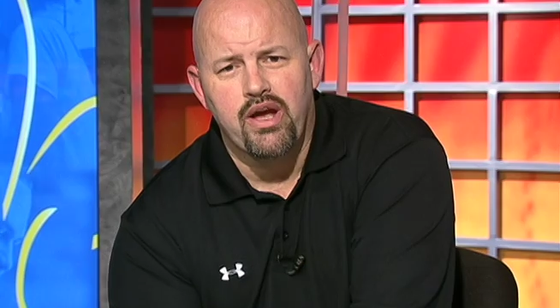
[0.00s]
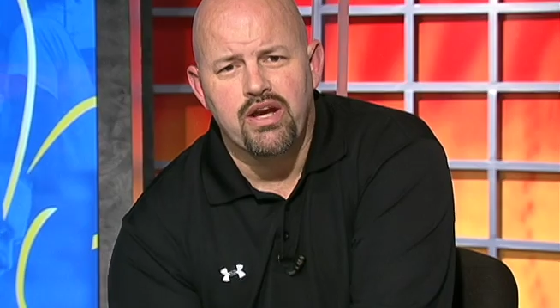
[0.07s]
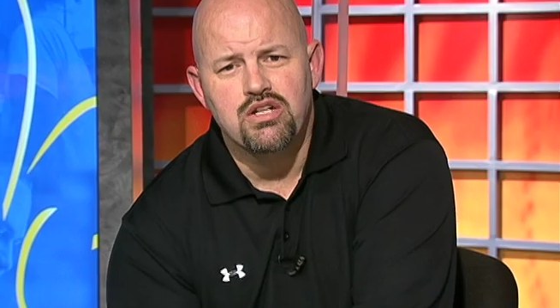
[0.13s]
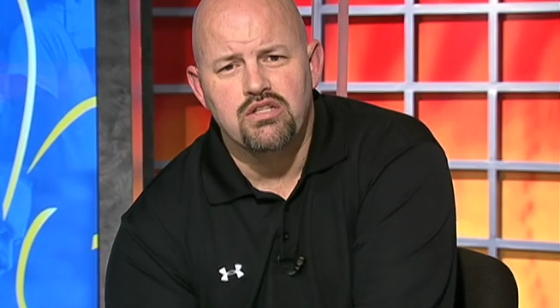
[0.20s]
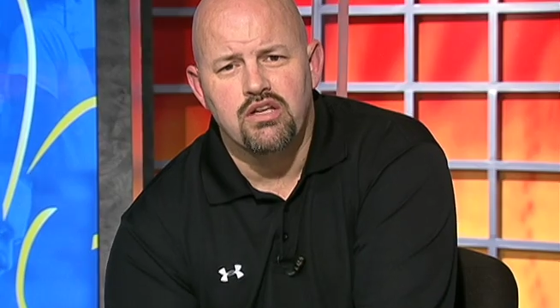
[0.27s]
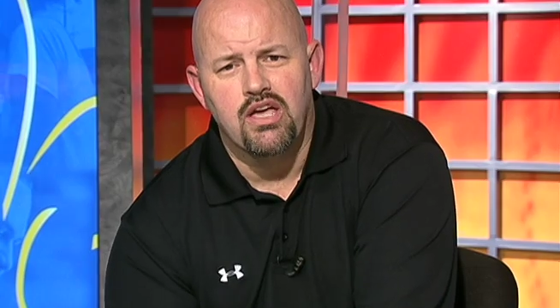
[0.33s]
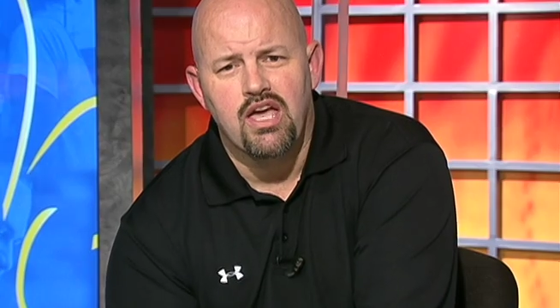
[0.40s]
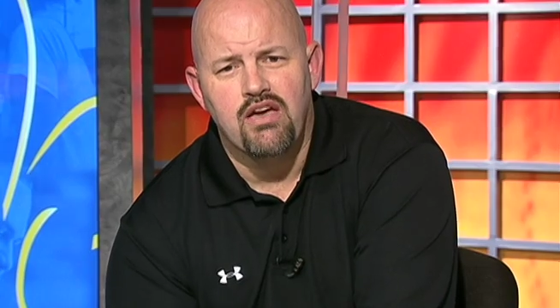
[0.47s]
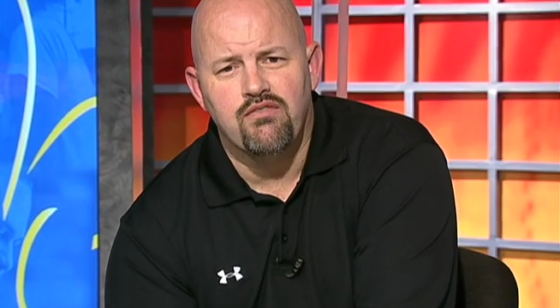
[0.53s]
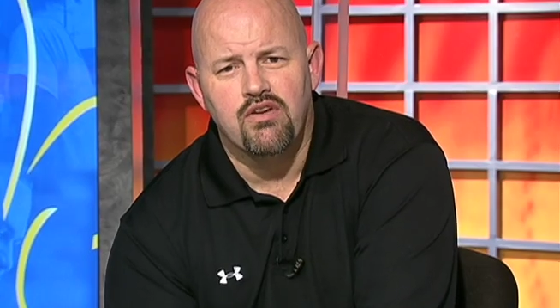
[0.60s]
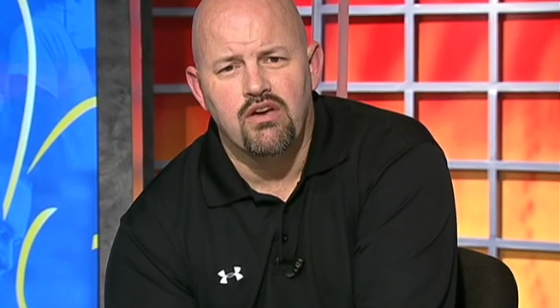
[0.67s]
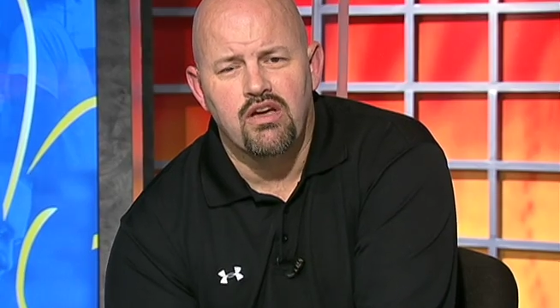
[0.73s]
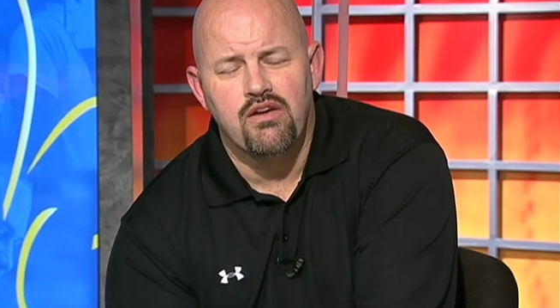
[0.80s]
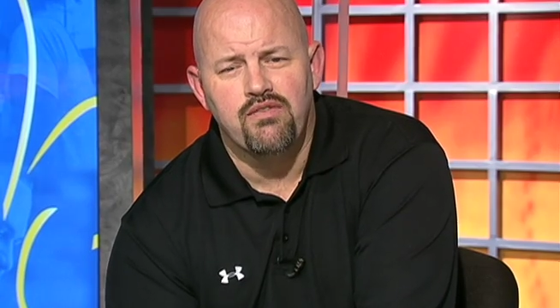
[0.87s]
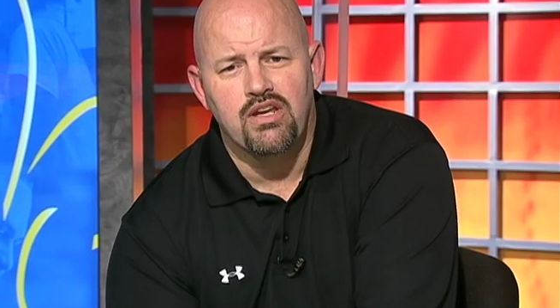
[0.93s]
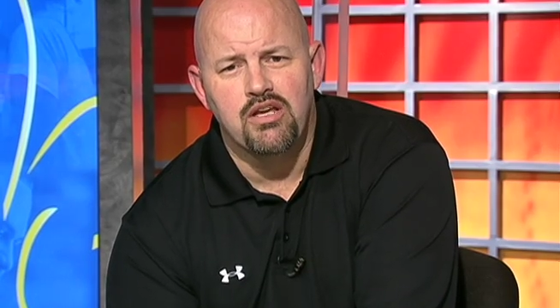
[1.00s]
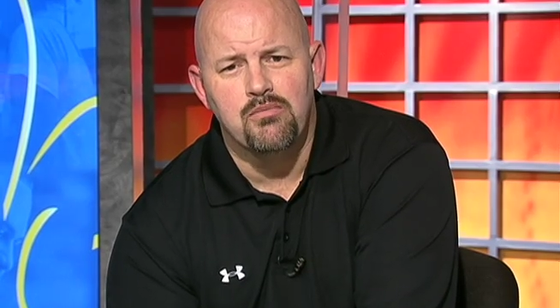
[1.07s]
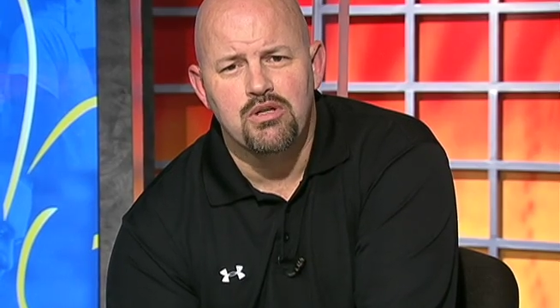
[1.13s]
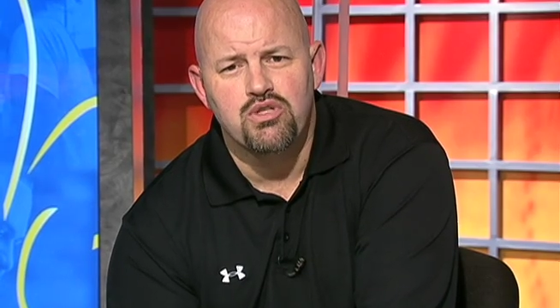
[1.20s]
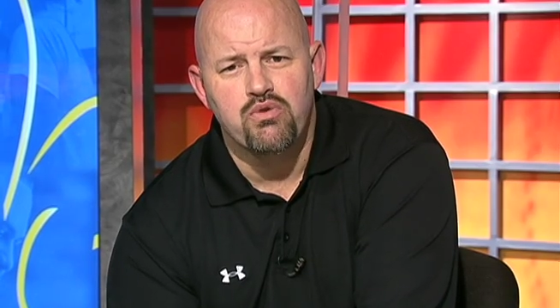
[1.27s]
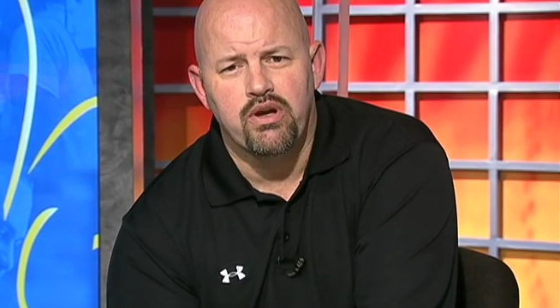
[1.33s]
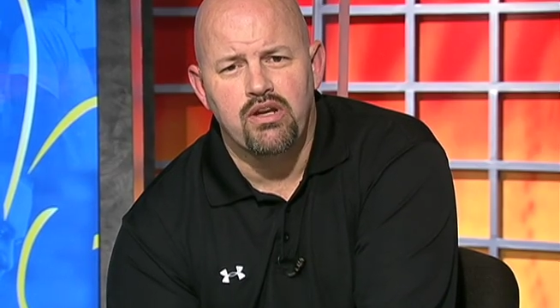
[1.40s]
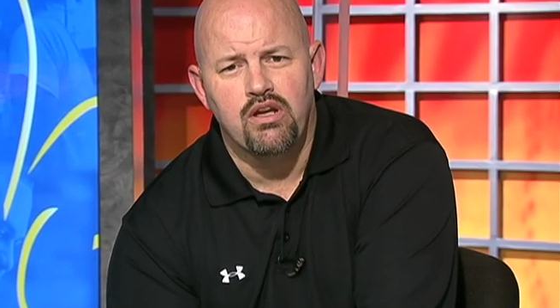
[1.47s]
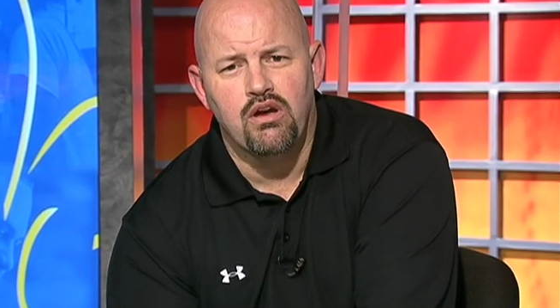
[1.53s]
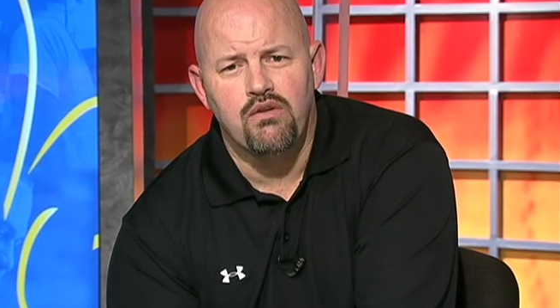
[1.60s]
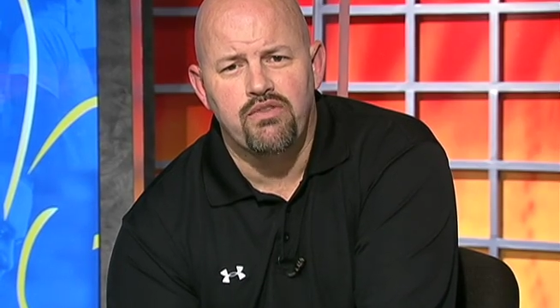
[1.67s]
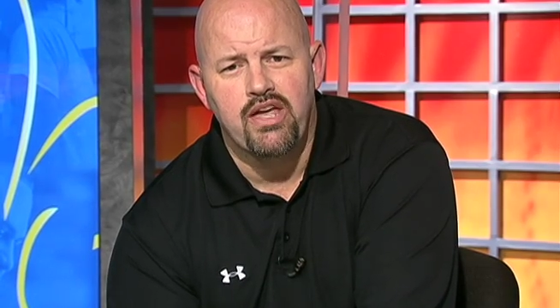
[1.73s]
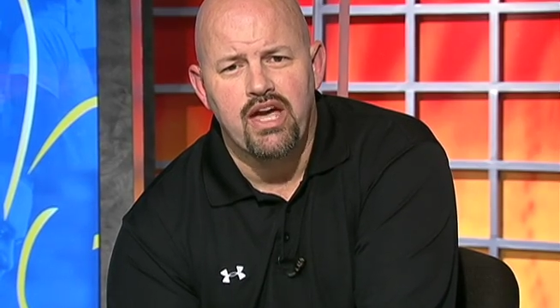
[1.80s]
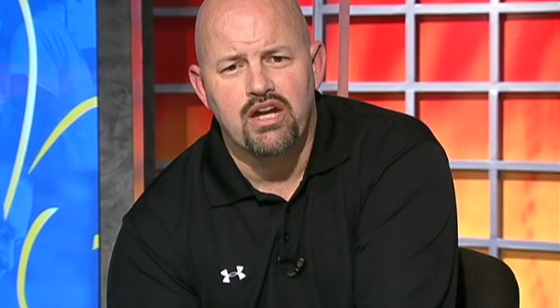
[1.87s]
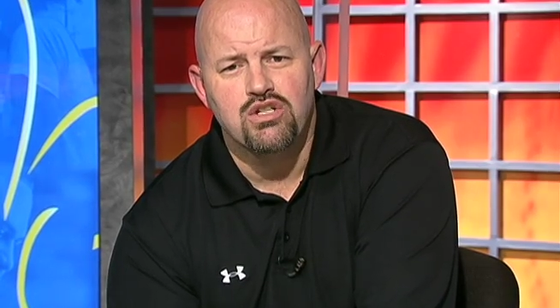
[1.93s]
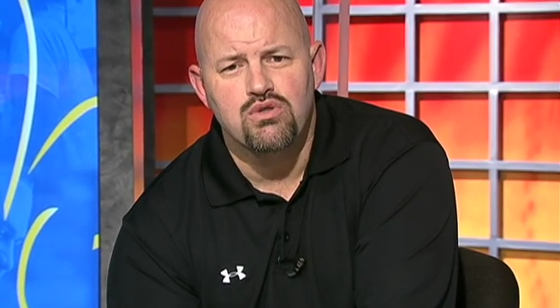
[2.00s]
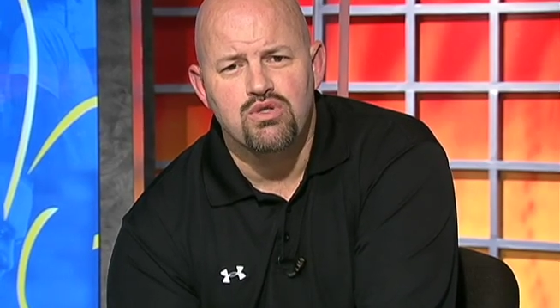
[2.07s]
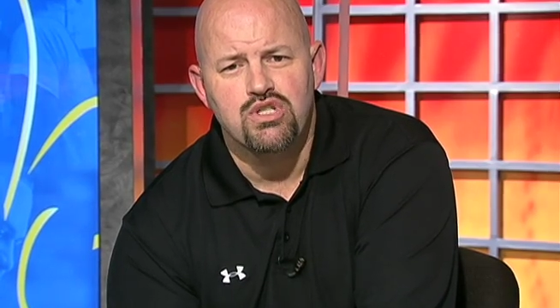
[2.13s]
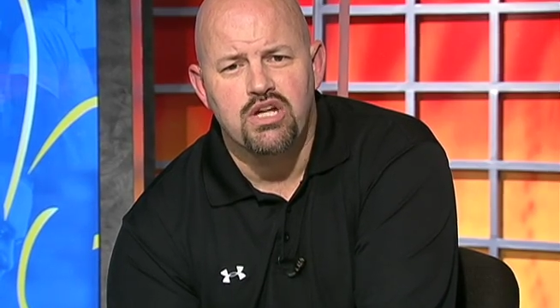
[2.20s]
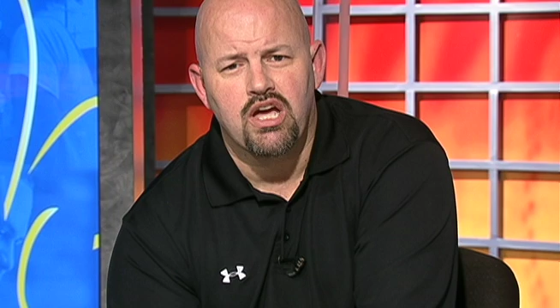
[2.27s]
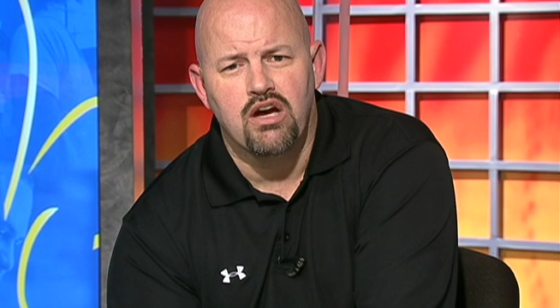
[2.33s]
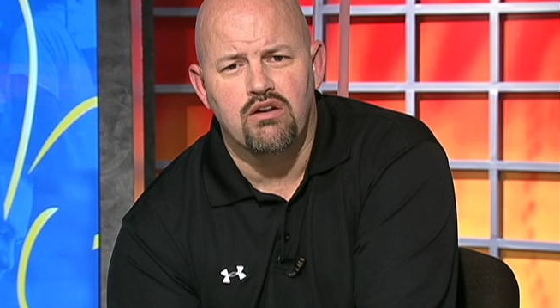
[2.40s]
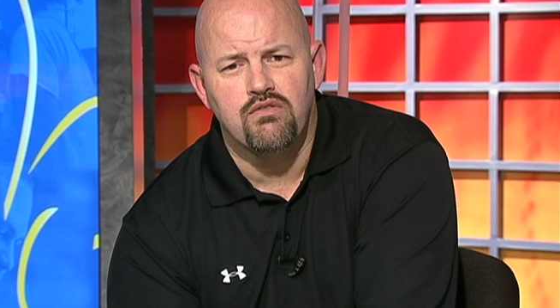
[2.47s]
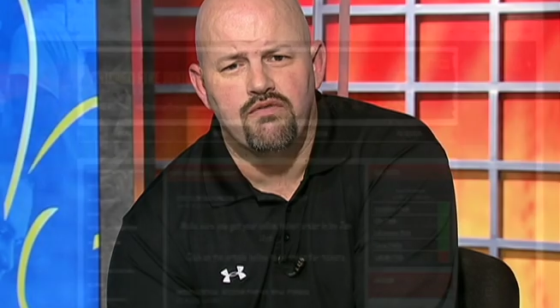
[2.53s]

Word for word: actually have a have an image right now of the actual Chicago